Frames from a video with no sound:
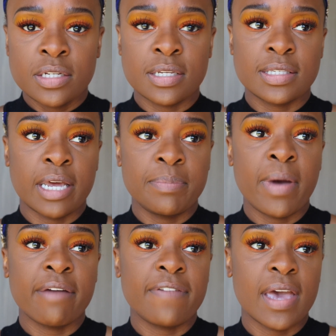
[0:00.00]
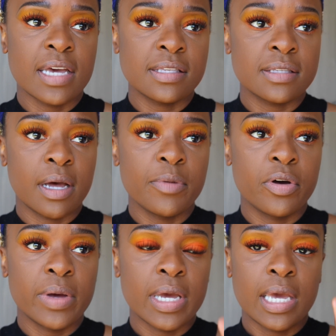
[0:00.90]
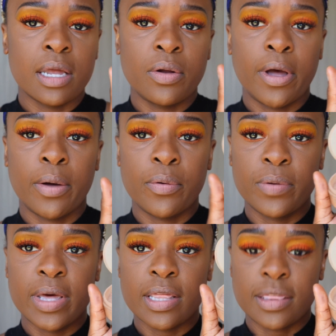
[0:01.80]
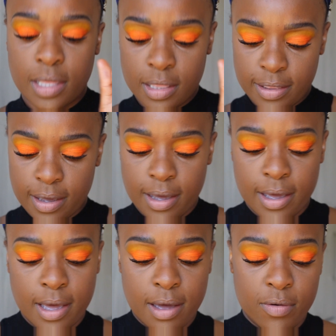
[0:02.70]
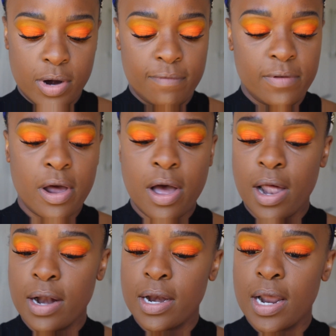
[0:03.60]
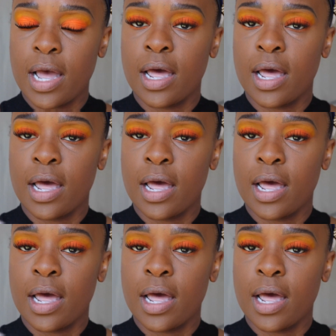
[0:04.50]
Set my face, I'm going in with the Revlon